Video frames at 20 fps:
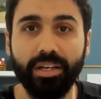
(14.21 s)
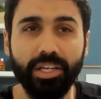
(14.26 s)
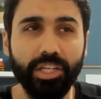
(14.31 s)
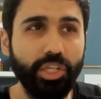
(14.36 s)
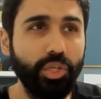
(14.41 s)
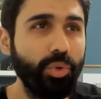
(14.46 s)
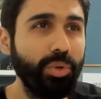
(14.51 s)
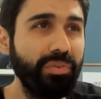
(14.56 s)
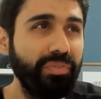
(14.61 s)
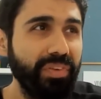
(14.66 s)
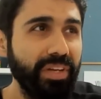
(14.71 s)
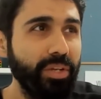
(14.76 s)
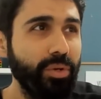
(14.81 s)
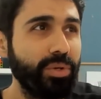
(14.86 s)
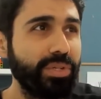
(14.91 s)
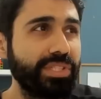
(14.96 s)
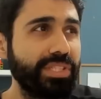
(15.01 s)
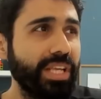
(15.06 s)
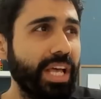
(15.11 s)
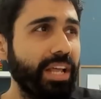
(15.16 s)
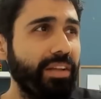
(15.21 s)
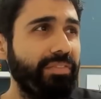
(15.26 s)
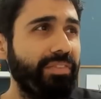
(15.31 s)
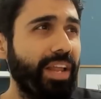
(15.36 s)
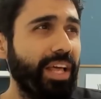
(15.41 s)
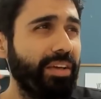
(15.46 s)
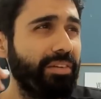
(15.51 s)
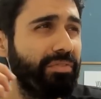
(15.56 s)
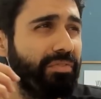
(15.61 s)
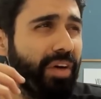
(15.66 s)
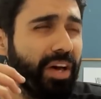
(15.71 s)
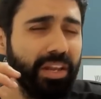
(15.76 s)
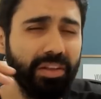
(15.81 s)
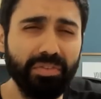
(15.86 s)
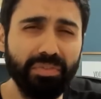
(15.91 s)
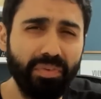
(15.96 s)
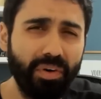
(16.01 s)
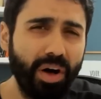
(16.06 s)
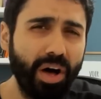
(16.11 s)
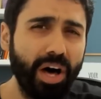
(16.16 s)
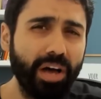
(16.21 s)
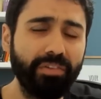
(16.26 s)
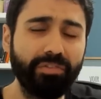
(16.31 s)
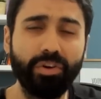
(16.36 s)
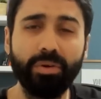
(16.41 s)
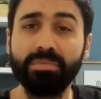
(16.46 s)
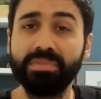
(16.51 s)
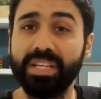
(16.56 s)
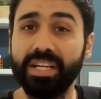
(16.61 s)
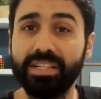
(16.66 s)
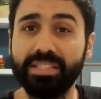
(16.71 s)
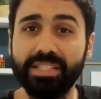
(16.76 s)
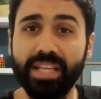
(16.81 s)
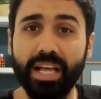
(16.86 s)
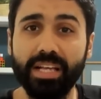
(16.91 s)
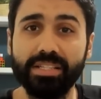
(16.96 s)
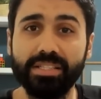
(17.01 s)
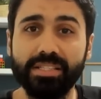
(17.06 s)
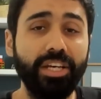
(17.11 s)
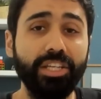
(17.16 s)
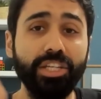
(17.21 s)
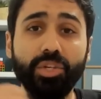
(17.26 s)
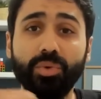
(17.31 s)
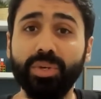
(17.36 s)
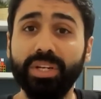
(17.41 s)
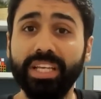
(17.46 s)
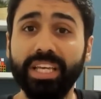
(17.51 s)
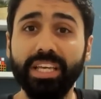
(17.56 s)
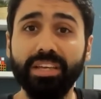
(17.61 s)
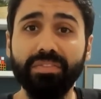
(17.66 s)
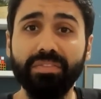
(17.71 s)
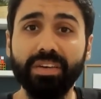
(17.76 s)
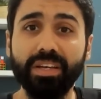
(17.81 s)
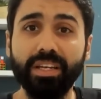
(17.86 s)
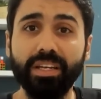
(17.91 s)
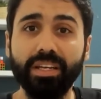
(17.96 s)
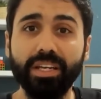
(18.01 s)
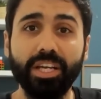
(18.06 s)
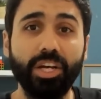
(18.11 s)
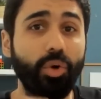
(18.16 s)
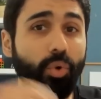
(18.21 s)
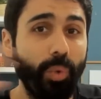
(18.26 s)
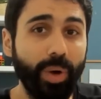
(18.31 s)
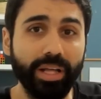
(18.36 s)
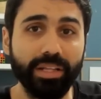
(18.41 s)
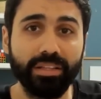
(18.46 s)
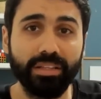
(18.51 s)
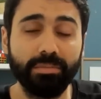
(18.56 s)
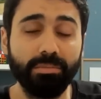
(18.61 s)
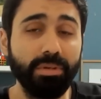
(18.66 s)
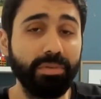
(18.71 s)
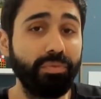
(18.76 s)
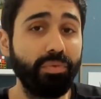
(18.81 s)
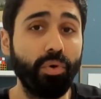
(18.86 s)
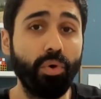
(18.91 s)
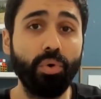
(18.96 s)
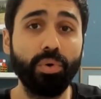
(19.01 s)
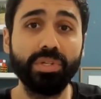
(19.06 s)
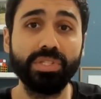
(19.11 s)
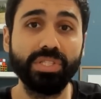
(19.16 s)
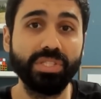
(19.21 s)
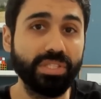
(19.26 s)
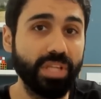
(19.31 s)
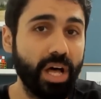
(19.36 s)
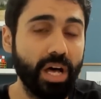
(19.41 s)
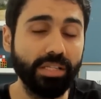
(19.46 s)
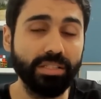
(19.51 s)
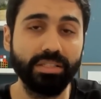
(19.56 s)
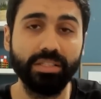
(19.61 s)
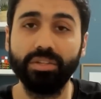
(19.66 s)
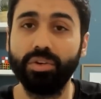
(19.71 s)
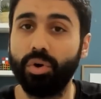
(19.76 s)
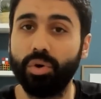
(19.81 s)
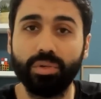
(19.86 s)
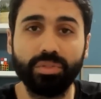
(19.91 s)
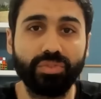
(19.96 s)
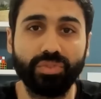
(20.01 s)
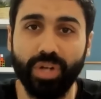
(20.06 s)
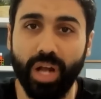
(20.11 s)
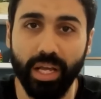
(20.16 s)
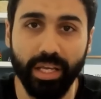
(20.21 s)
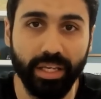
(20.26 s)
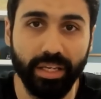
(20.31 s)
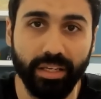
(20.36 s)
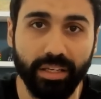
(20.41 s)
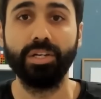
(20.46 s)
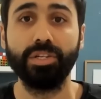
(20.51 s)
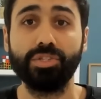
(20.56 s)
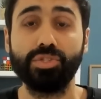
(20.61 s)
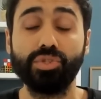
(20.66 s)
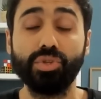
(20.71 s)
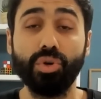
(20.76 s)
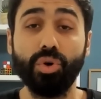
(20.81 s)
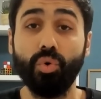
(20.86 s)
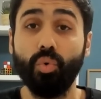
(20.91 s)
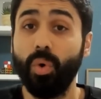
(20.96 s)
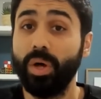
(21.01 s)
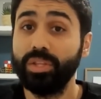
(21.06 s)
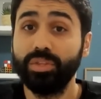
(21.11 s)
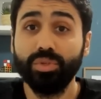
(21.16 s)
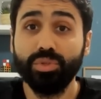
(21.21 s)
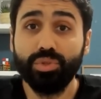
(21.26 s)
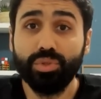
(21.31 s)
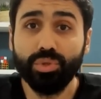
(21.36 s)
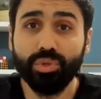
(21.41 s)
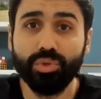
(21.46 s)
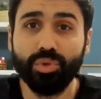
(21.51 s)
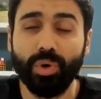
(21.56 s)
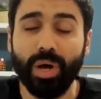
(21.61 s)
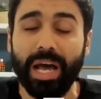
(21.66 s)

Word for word: You will feel yourself like very far from success. You will even quit before starting or trying. So what to do?